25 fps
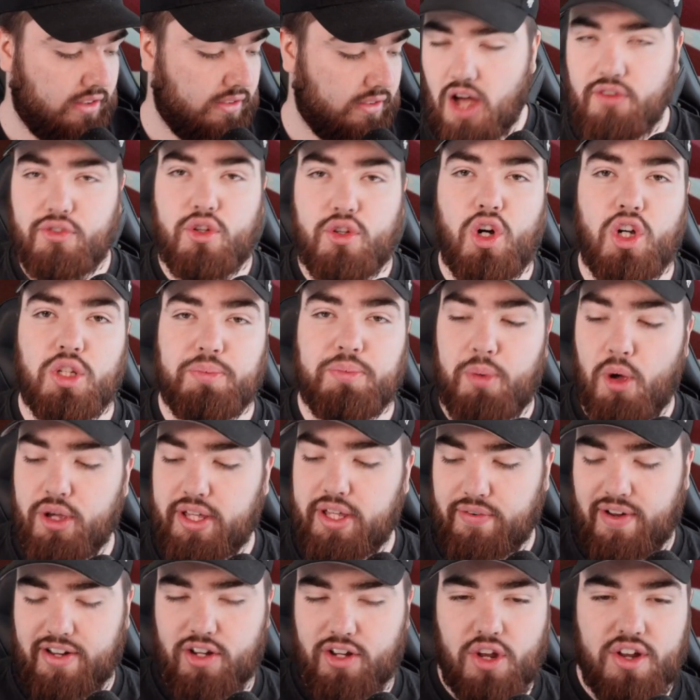Of course,
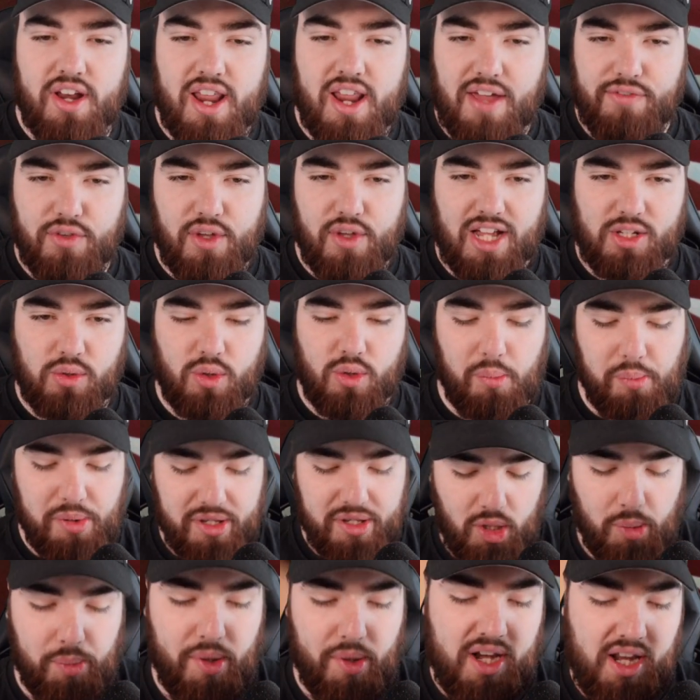pokerand.net, if you guys want to
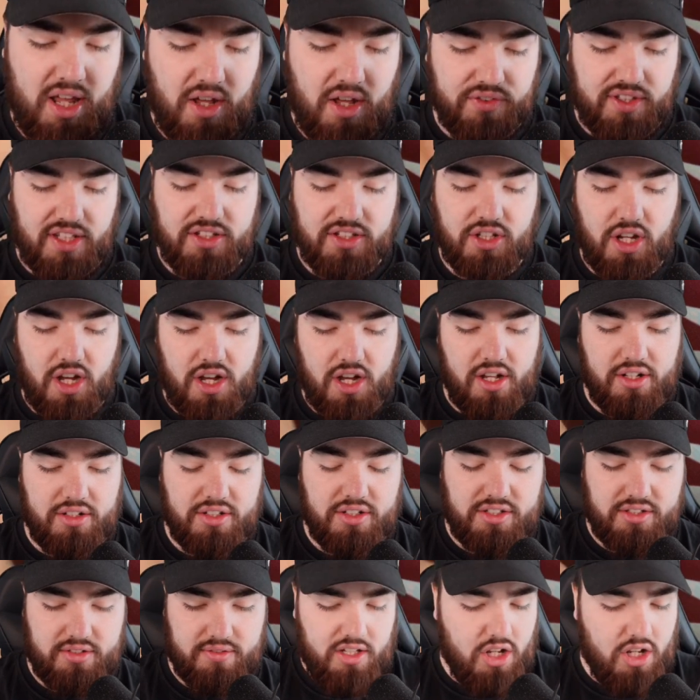pick up any of these
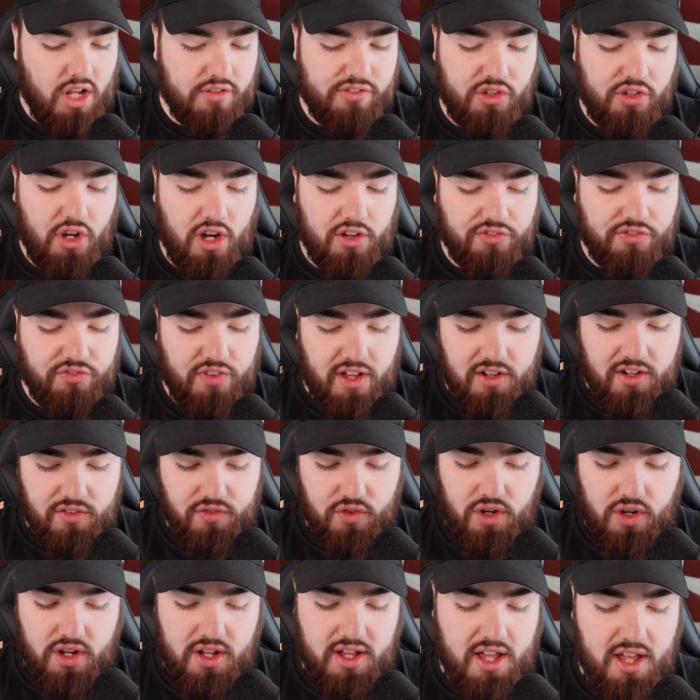cards, you know, if you've got a
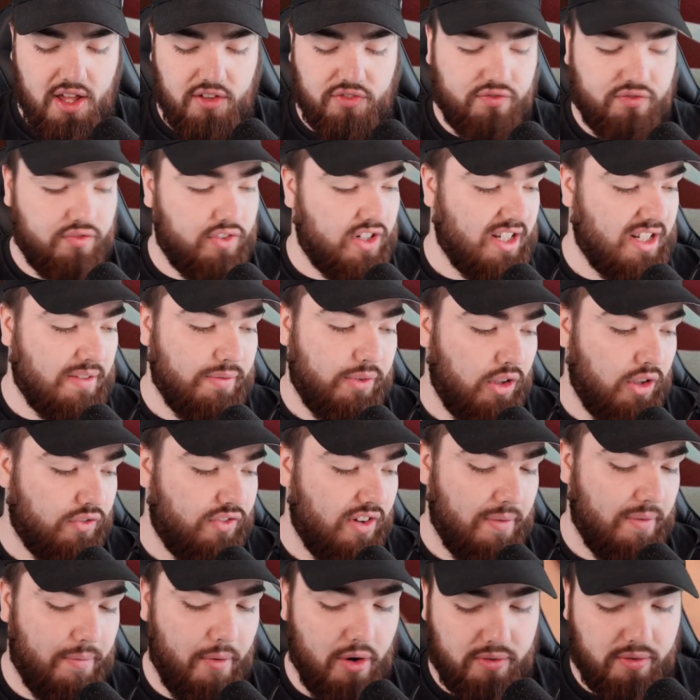favorite, if, for example, your
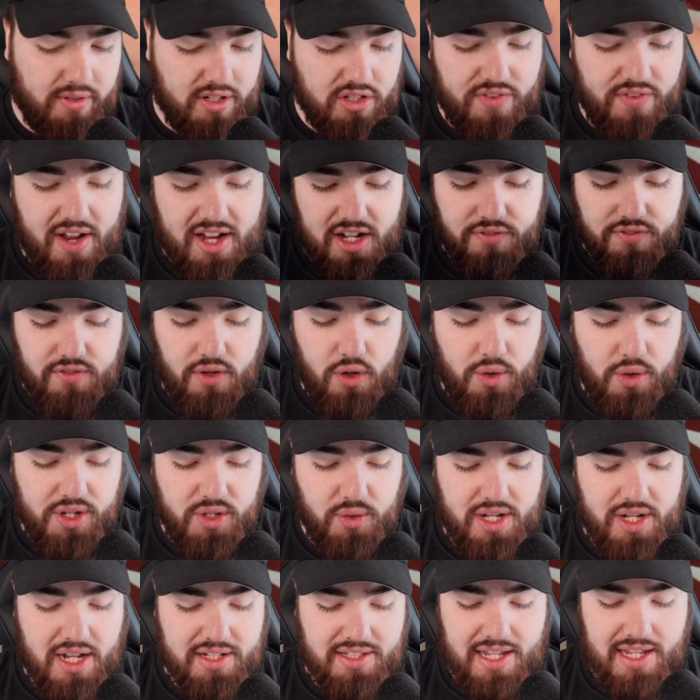favorite Pokemon is Vikavolt and
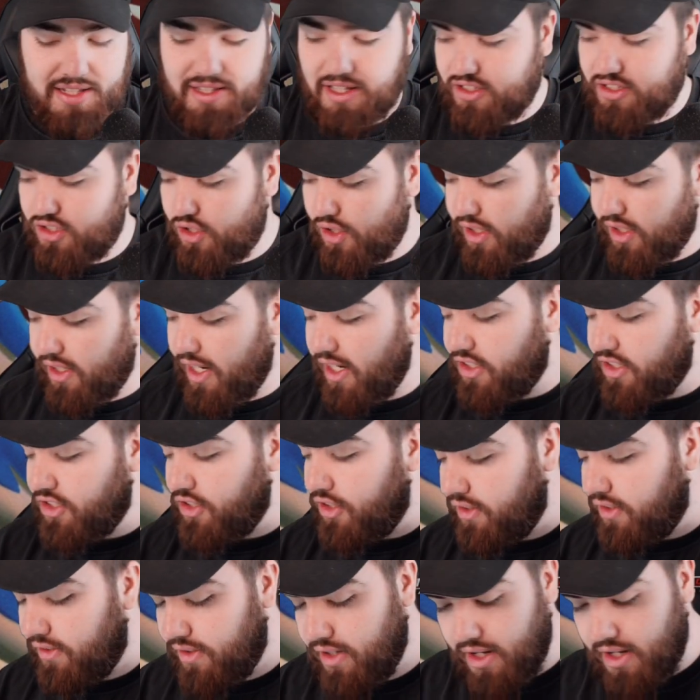you'd like to add that to your
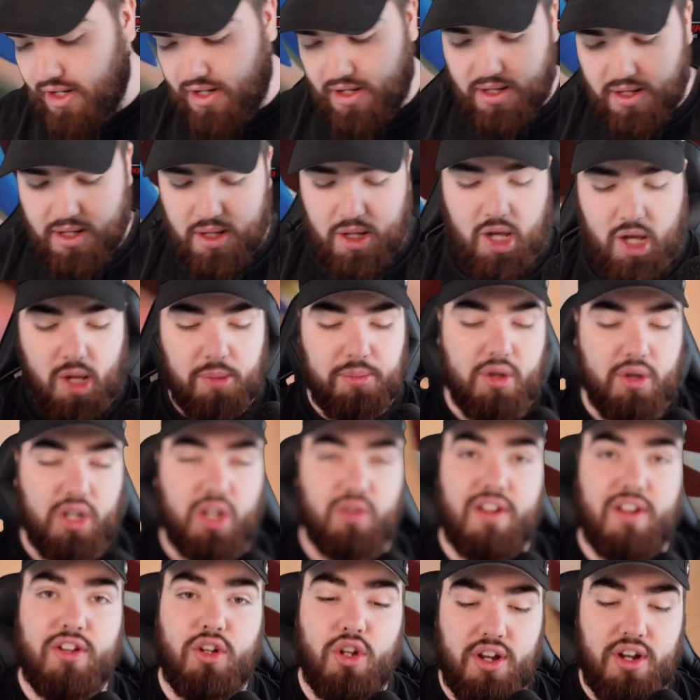collection,
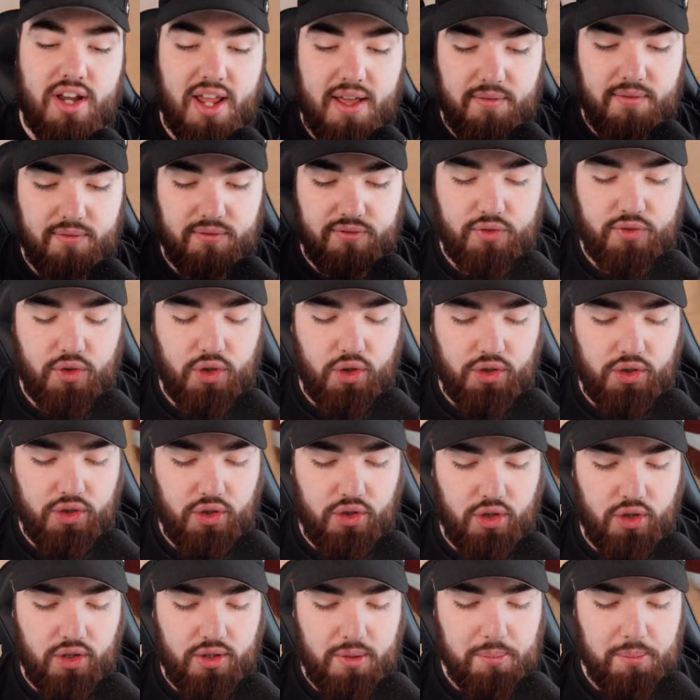pokerand.net for all
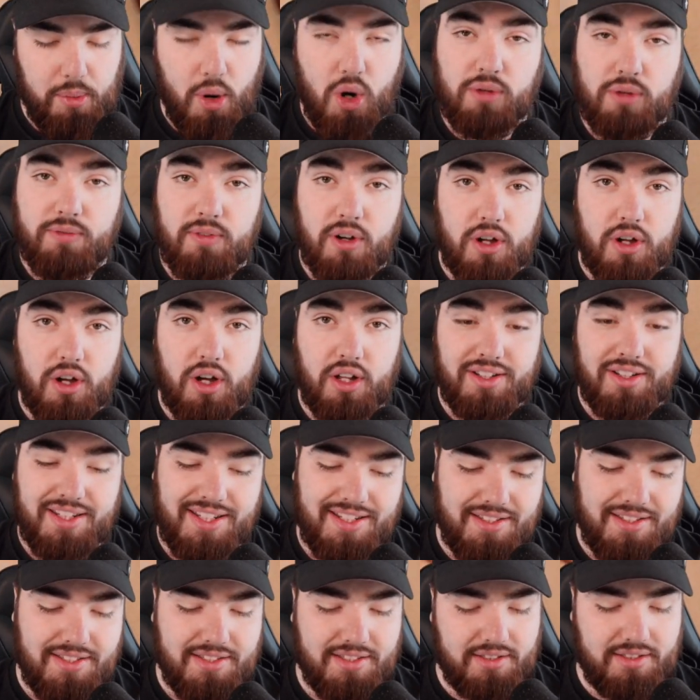your Pokemon card
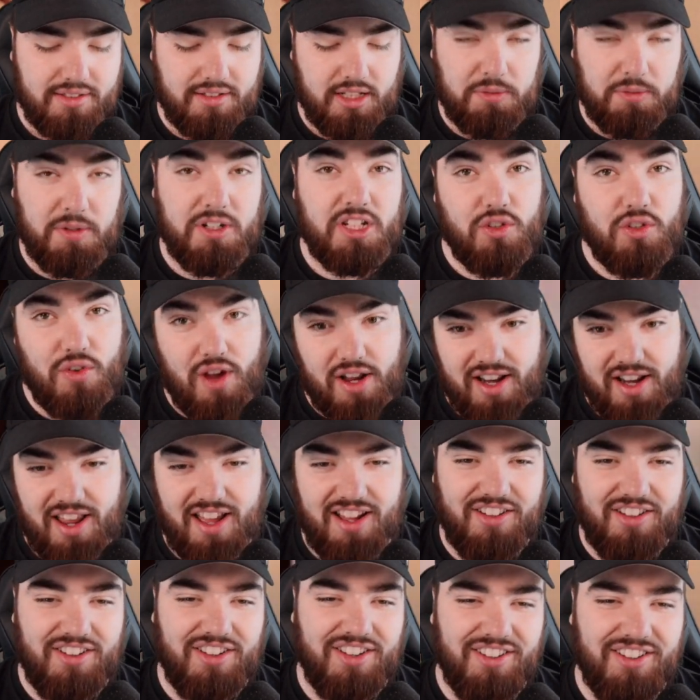needs, especially right
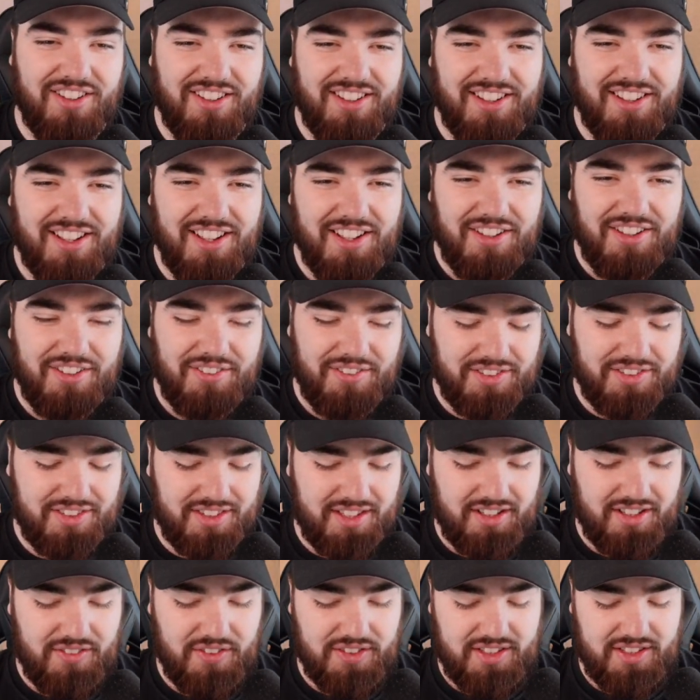now with
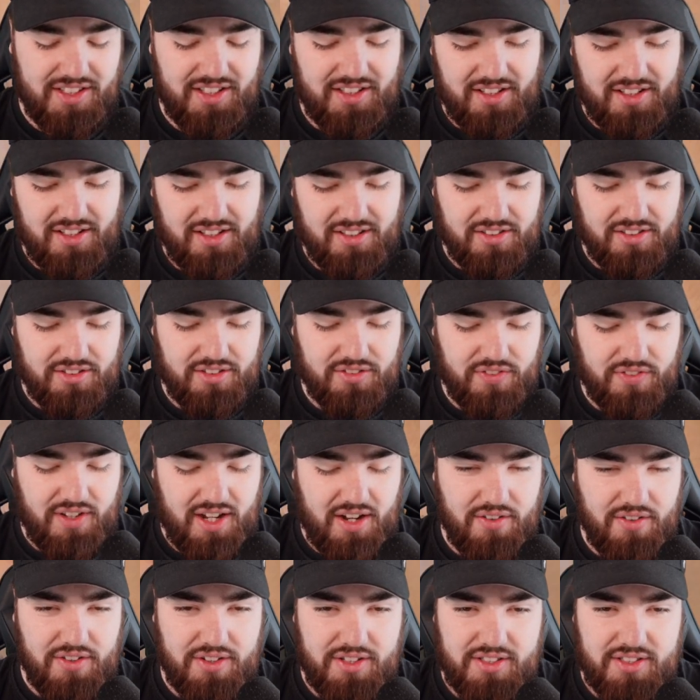the
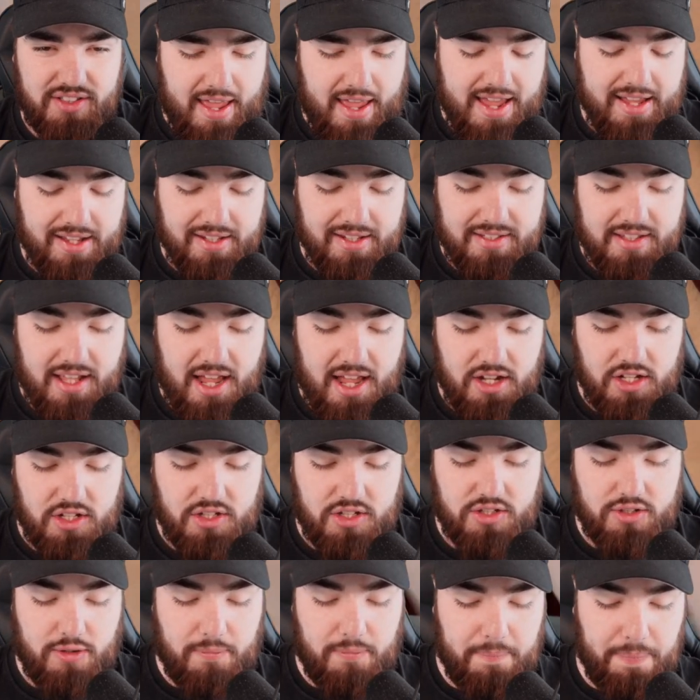virus.
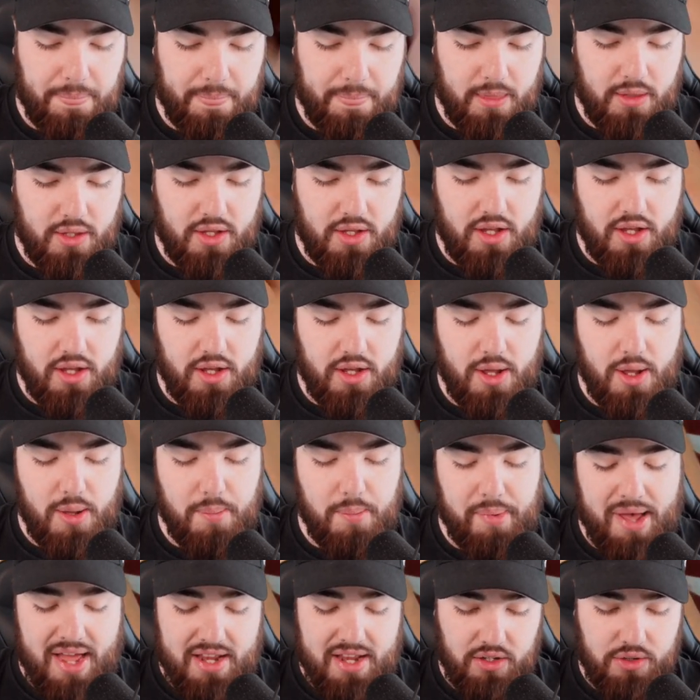Aegislash,
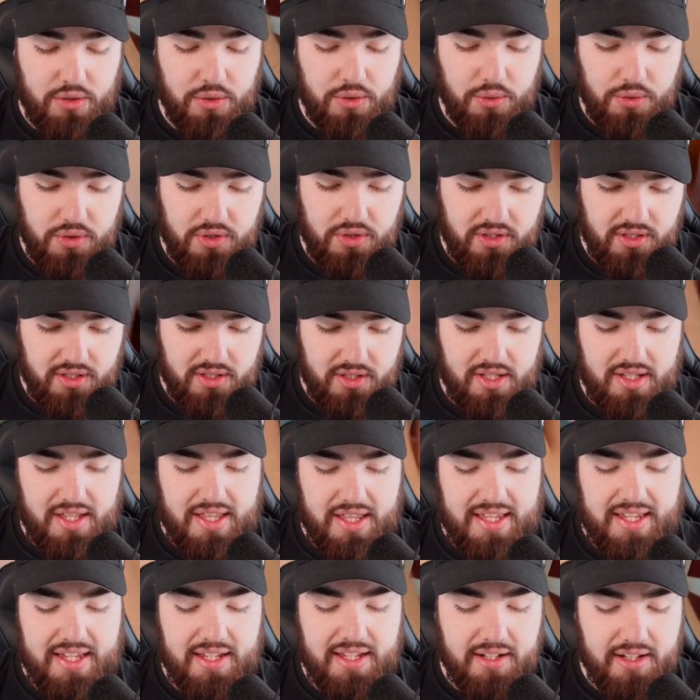Binacle,
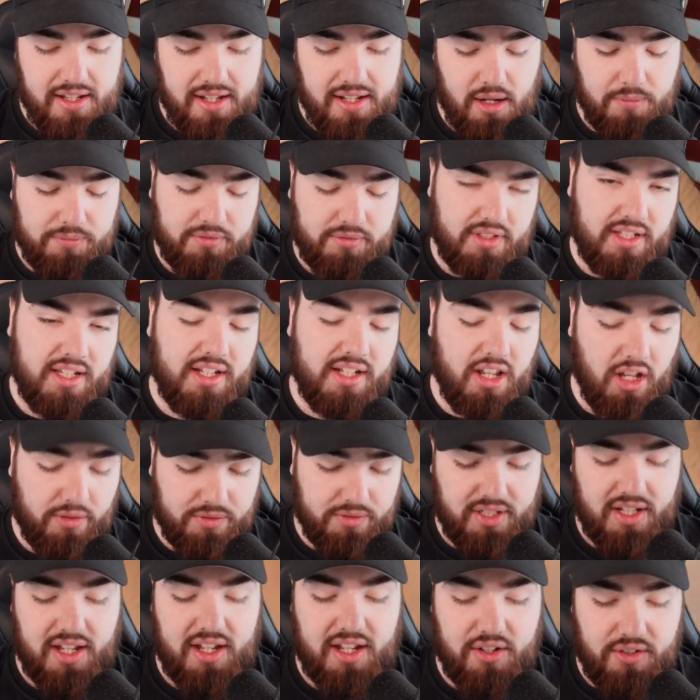
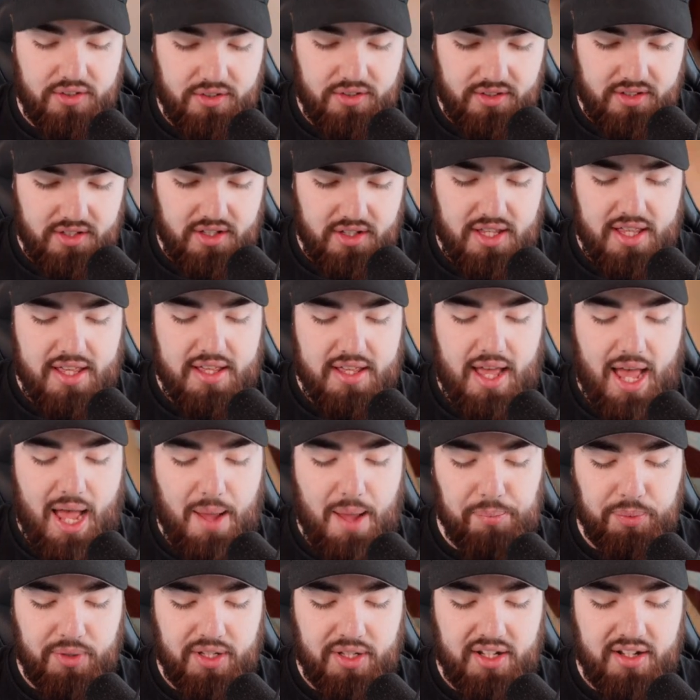Helioptile,
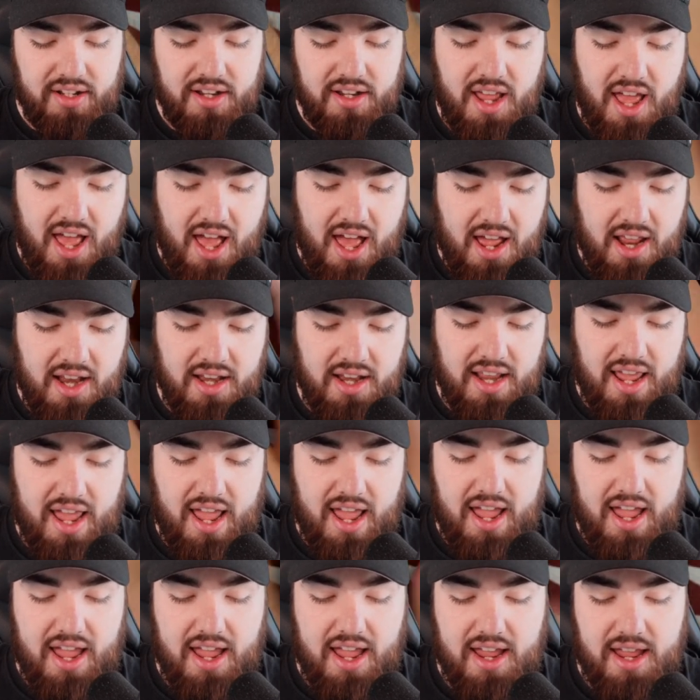Applin, and
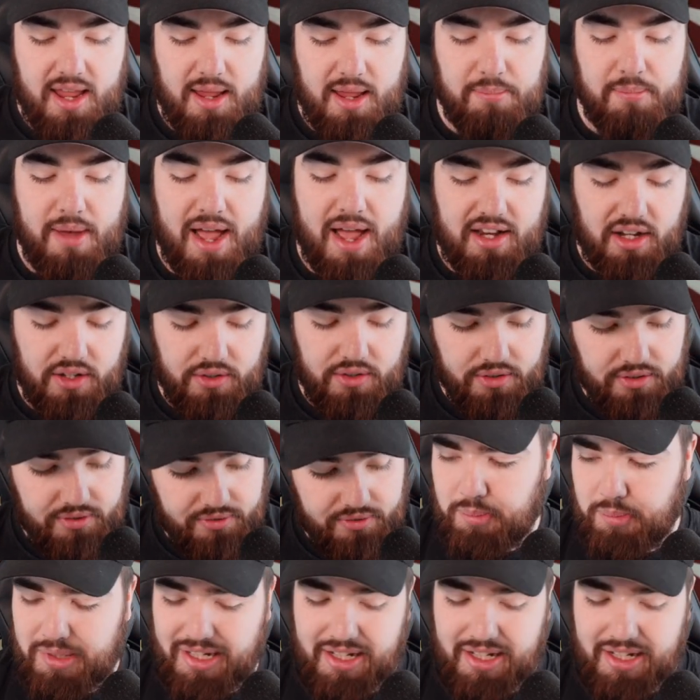a Molo.